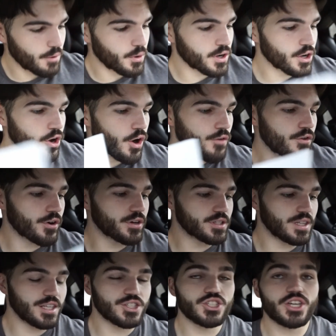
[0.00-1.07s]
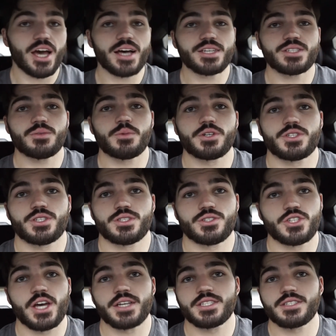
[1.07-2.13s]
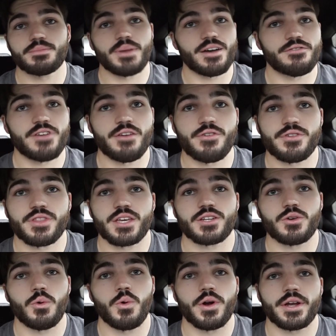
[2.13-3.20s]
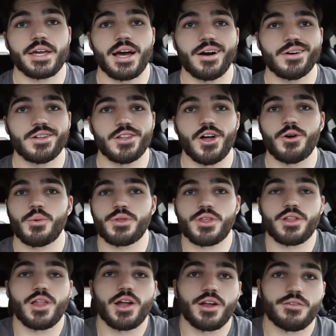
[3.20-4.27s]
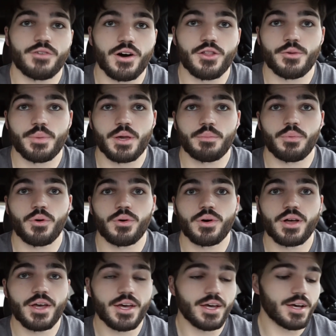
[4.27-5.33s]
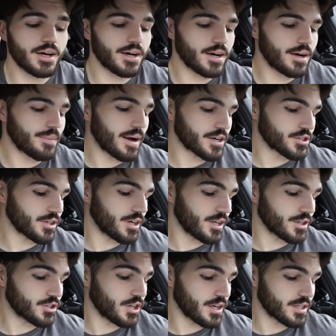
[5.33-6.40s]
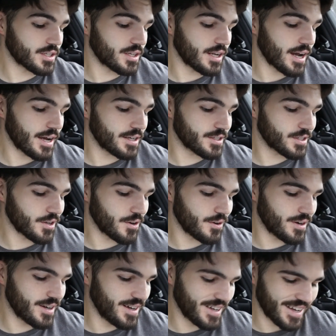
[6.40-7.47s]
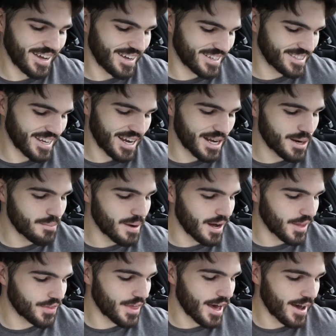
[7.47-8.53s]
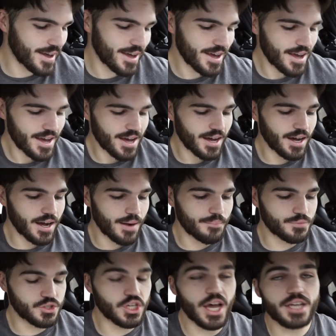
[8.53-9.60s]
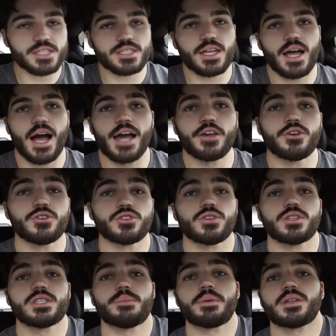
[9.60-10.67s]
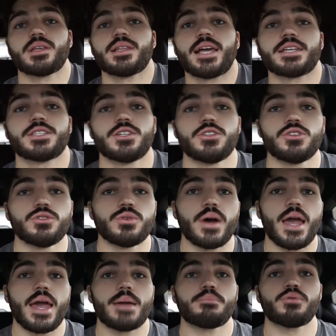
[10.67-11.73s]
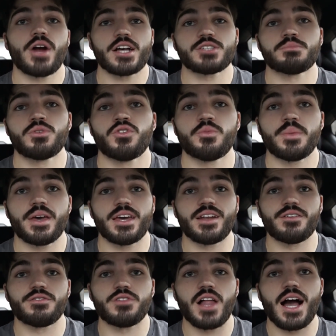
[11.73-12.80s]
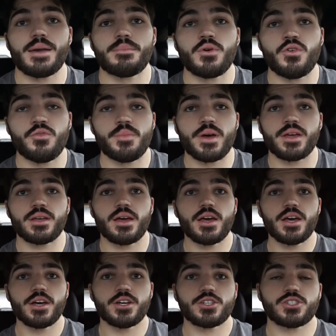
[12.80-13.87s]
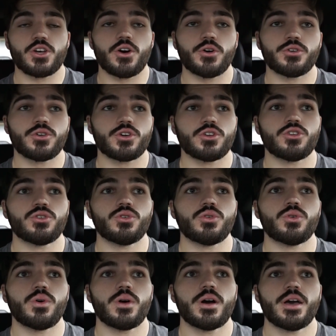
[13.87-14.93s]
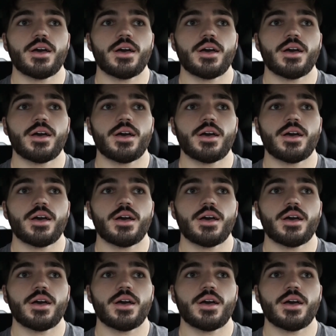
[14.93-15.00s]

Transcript: want to go over is the chest, which chest is my favorite thing to work out along with a lot of other people. I'm actually hitting chest tonight, so excited about that. Chest, I typically like to do a press movement and a fly movement. So you could do